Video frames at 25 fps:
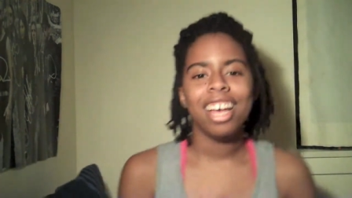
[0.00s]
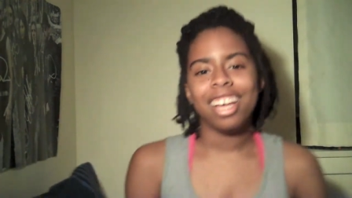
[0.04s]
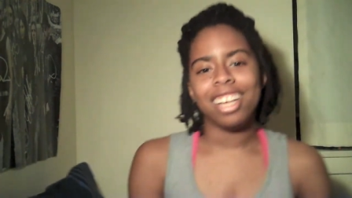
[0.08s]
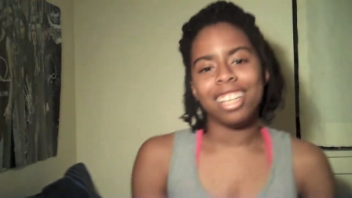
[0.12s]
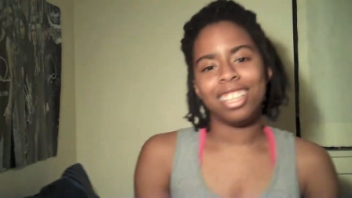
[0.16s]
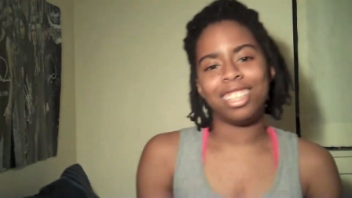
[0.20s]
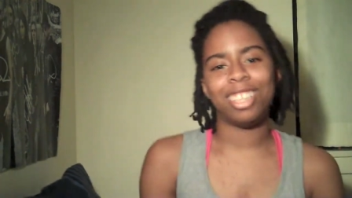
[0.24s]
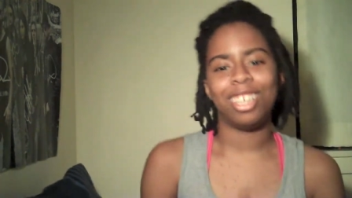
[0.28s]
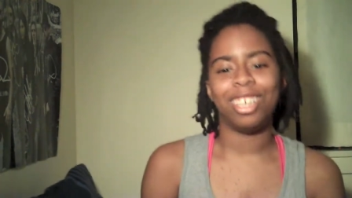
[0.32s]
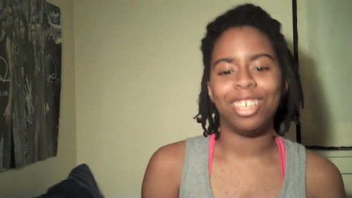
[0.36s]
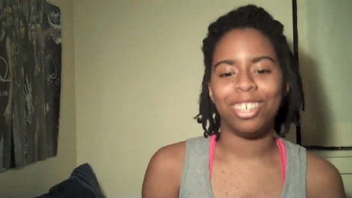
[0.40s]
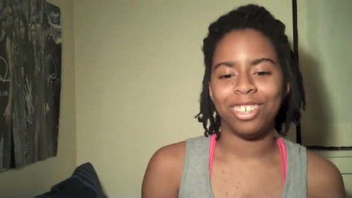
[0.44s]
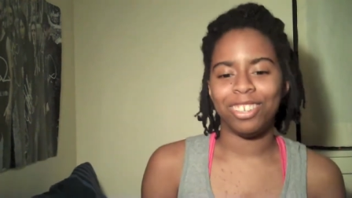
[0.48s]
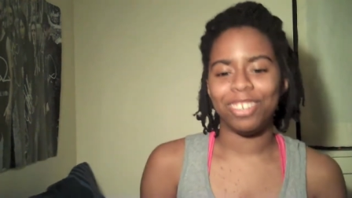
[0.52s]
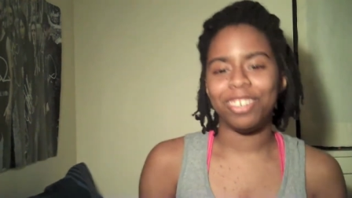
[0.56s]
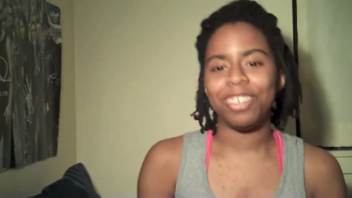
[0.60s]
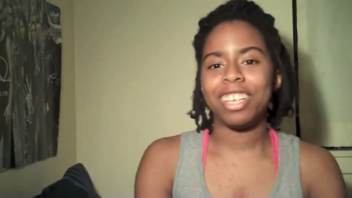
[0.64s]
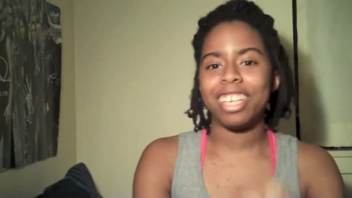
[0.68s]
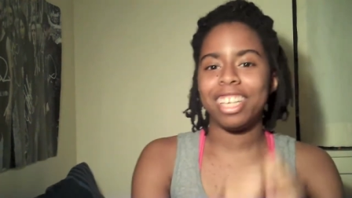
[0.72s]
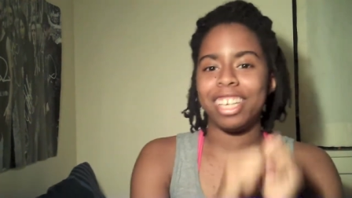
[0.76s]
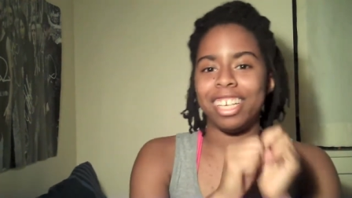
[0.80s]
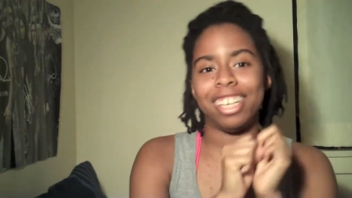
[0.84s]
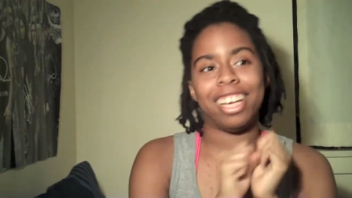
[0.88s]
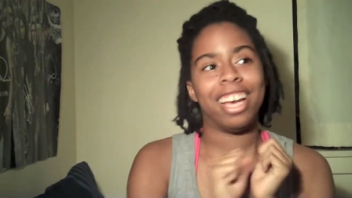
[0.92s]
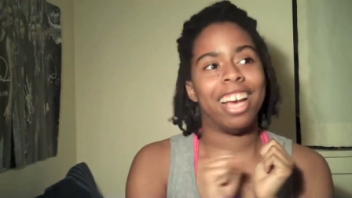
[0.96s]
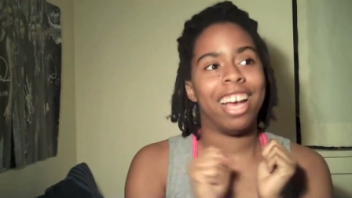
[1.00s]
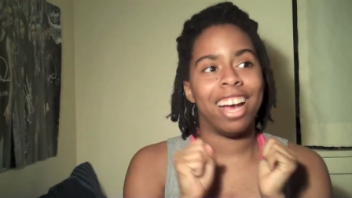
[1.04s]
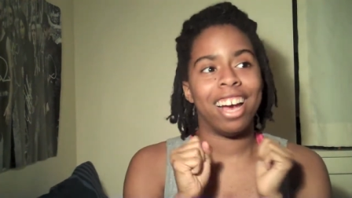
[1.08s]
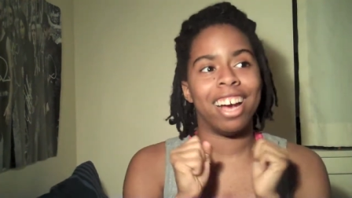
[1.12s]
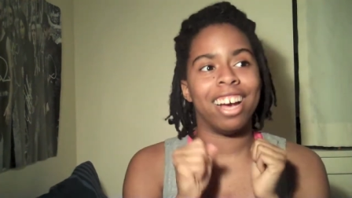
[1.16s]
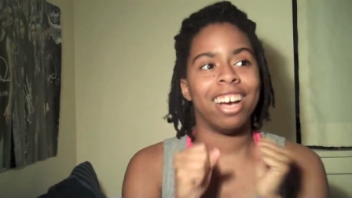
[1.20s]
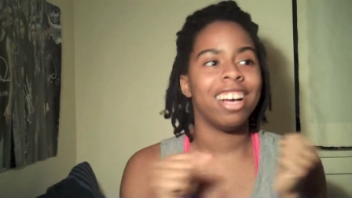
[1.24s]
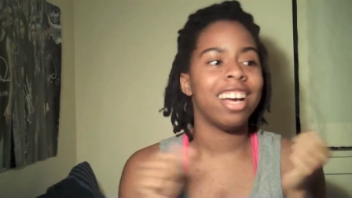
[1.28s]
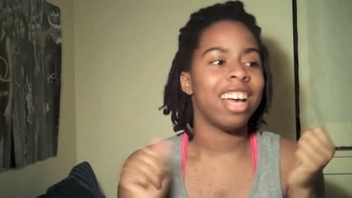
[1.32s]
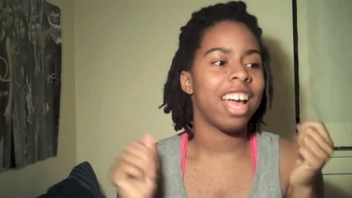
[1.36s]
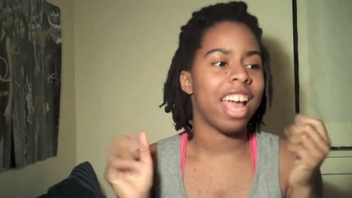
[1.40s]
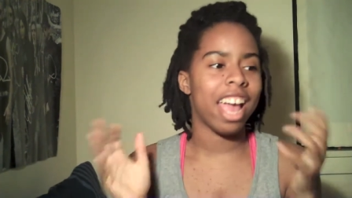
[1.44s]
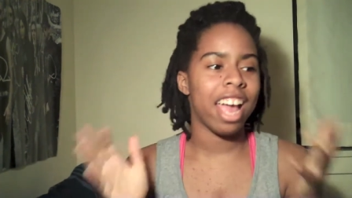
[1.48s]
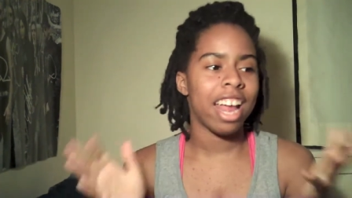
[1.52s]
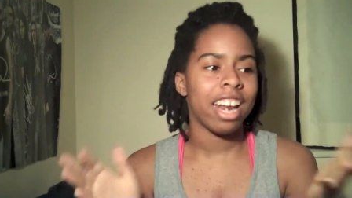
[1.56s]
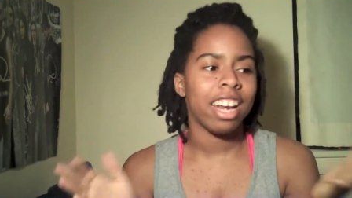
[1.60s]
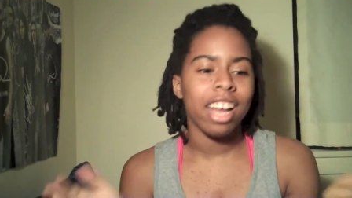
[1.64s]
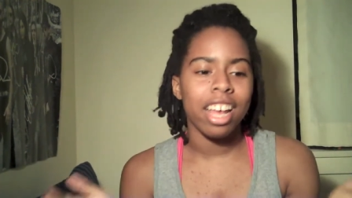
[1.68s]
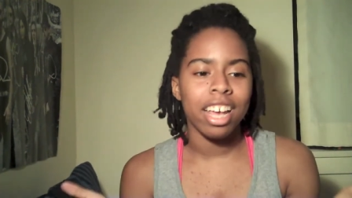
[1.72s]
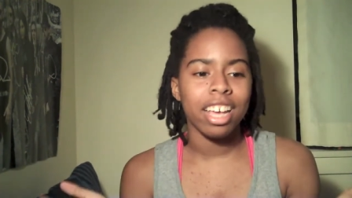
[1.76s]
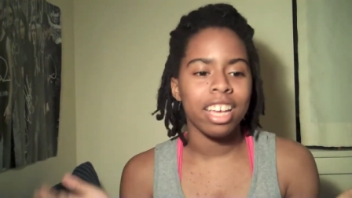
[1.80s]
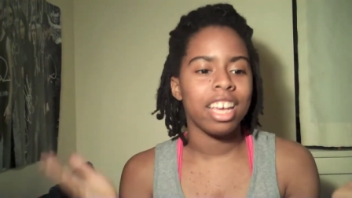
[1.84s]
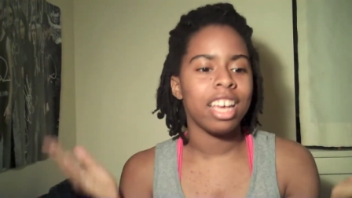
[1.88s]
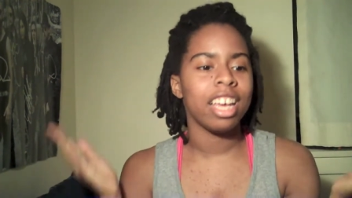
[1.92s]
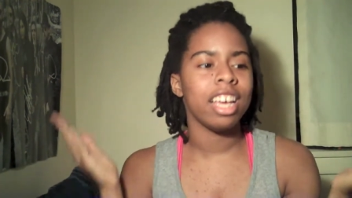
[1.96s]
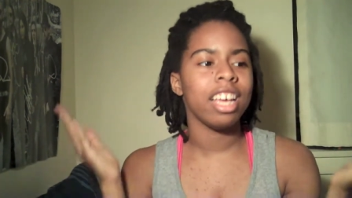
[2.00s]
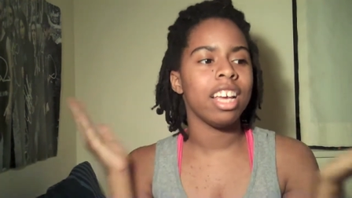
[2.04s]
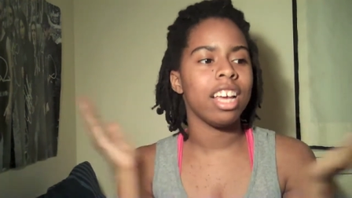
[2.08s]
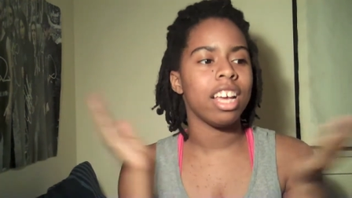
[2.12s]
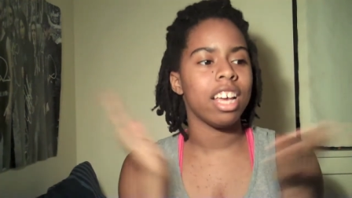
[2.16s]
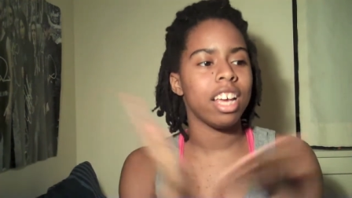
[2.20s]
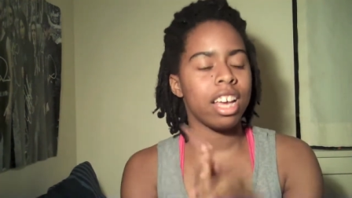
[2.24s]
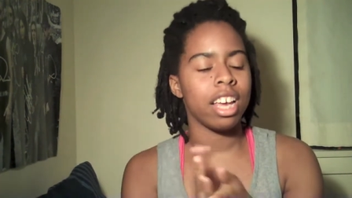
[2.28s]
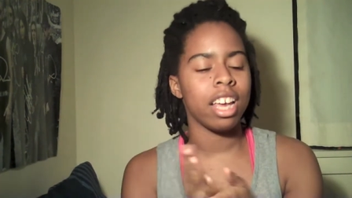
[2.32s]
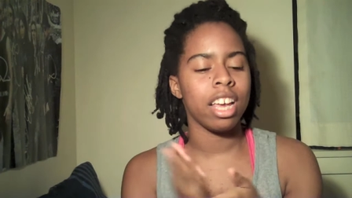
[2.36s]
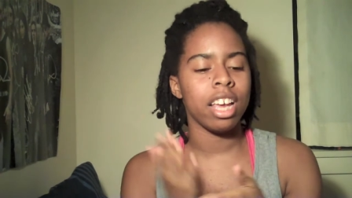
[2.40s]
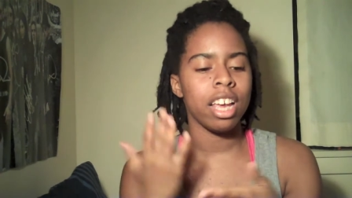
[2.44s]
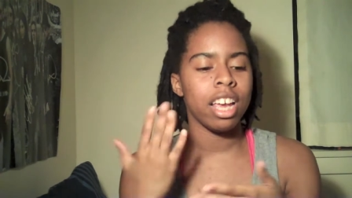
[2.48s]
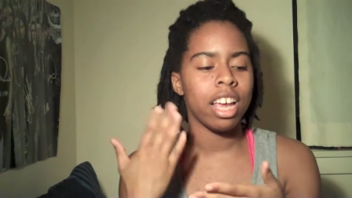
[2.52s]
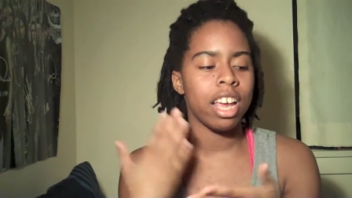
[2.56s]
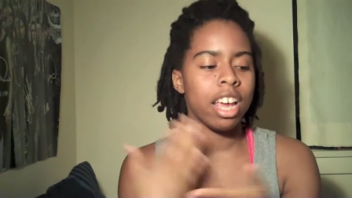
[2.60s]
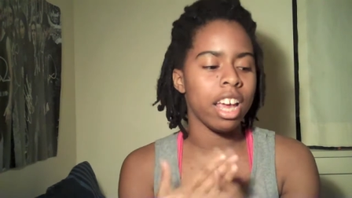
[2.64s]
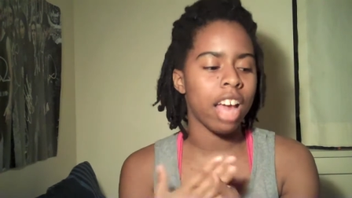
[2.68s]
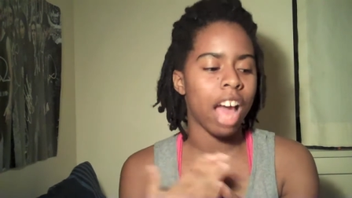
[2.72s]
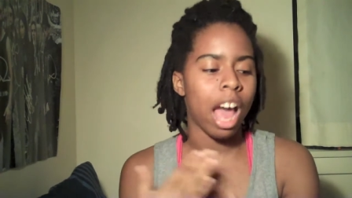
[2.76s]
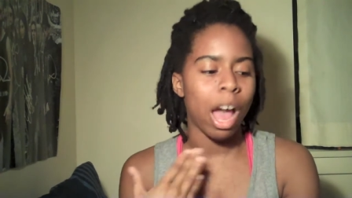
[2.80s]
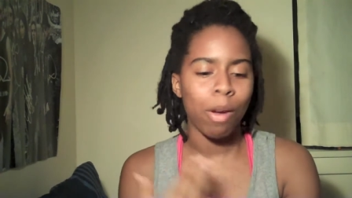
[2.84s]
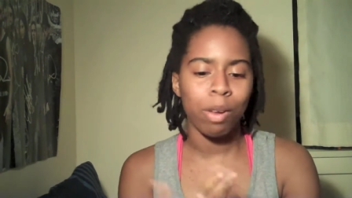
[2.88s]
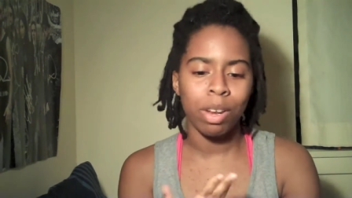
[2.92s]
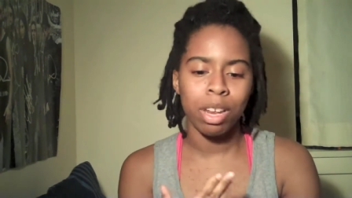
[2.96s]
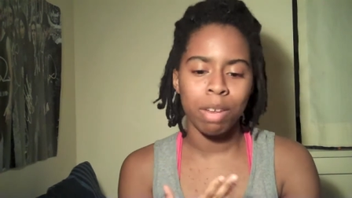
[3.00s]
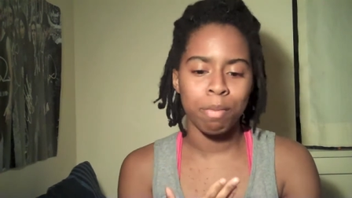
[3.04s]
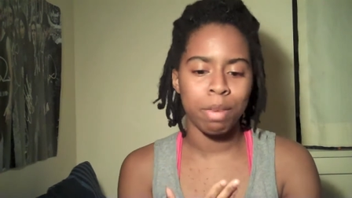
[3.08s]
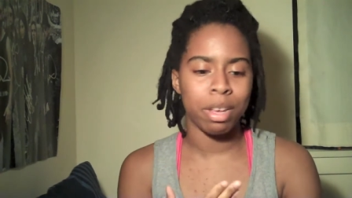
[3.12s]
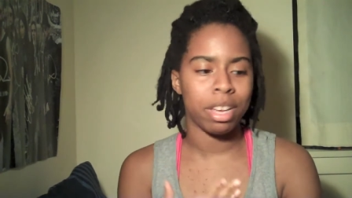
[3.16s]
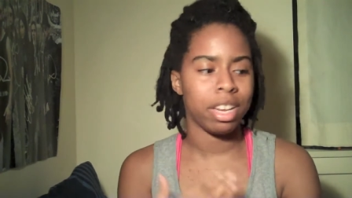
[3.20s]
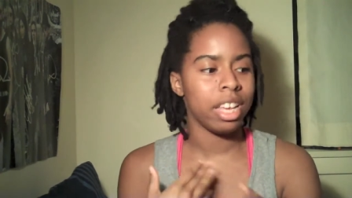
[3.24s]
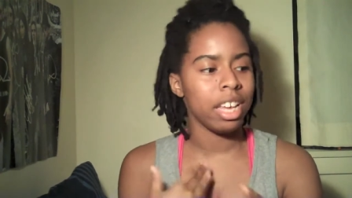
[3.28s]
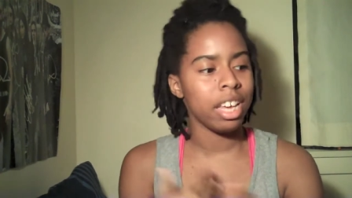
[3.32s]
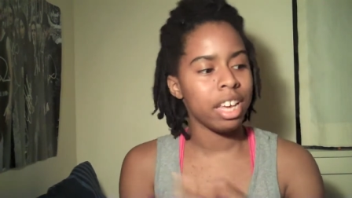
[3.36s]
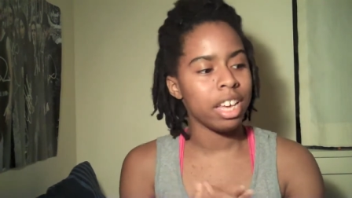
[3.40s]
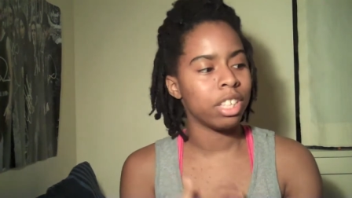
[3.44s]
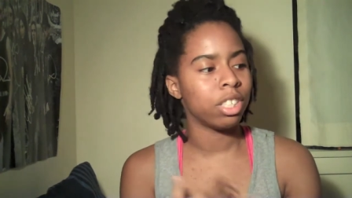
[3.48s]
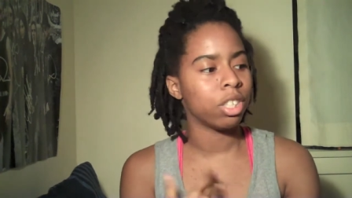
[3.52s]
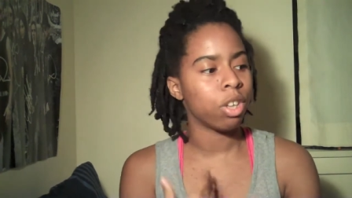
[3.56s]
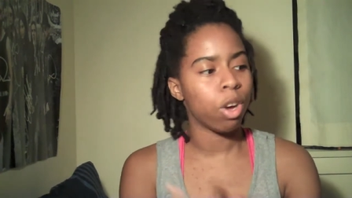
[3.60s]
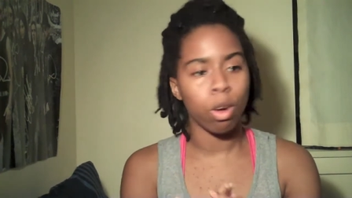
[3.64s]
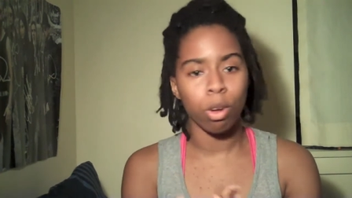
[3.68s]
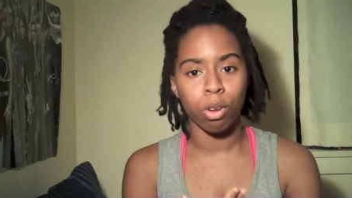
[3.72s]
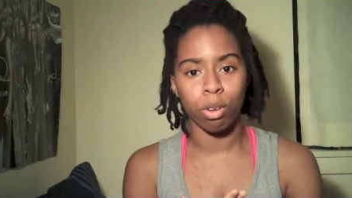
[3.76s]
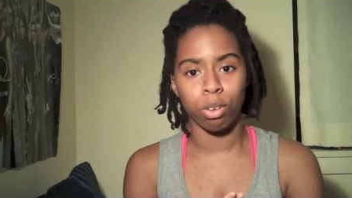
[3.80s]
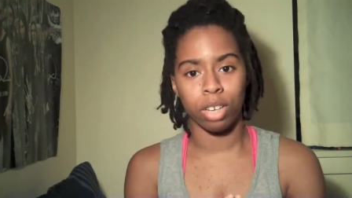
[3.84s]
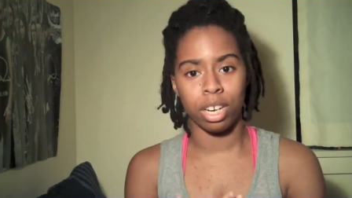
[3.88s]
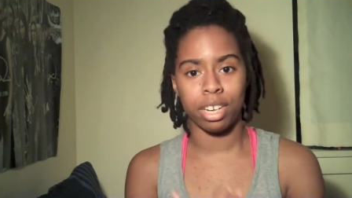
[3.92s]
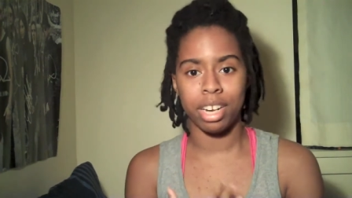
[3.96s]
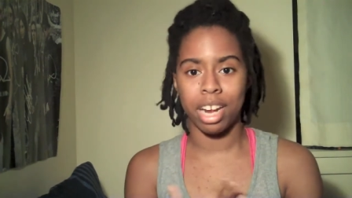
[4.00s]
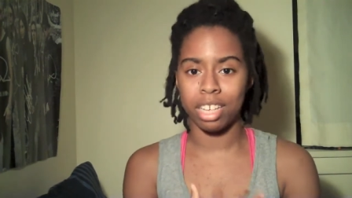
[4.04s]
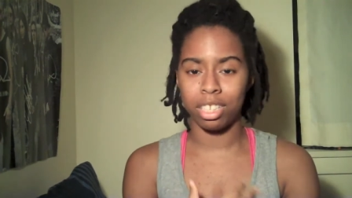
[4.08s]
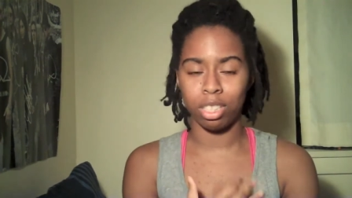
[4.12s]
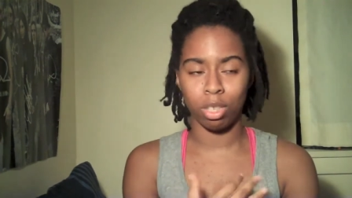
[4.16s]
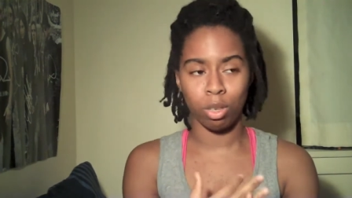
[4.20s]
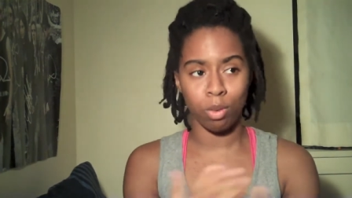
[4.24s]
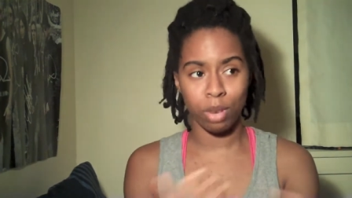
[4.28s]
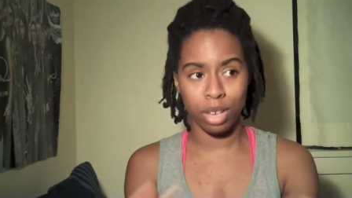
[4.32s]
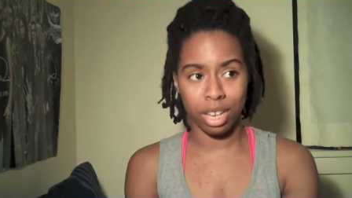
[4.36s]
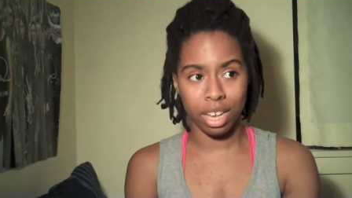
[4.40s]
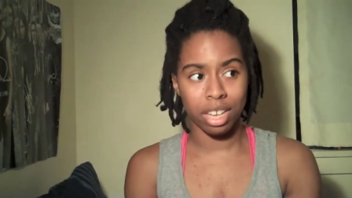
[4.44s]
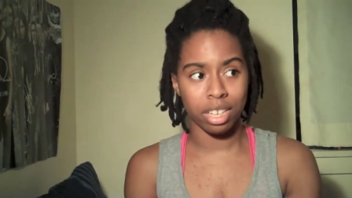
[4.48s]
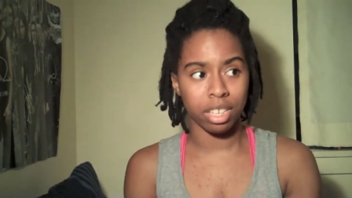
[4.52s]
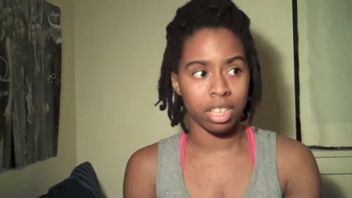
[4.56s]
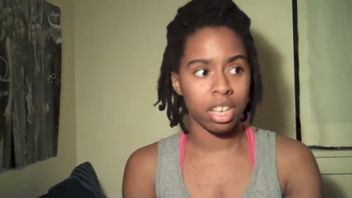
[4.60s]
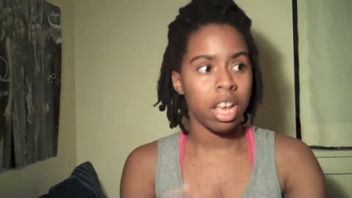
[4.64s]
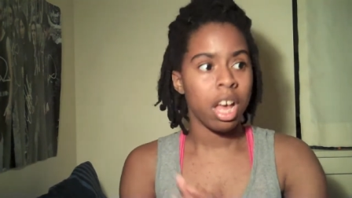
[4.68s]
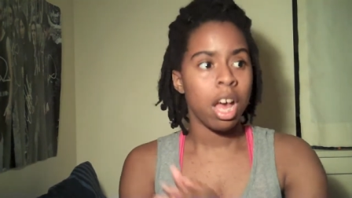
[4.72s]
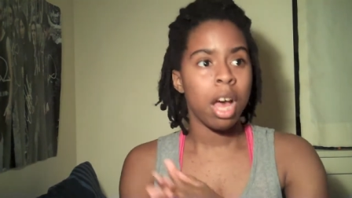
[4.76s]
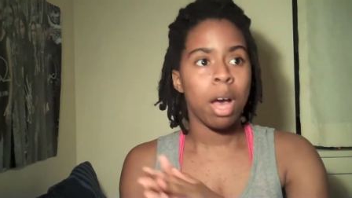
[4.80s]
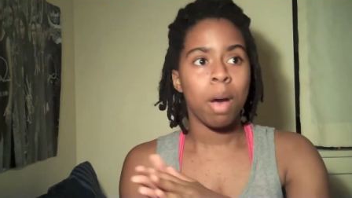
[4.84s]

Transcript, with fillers: So yeah, and like he he he, I'll admit he is cold, and that's who he is.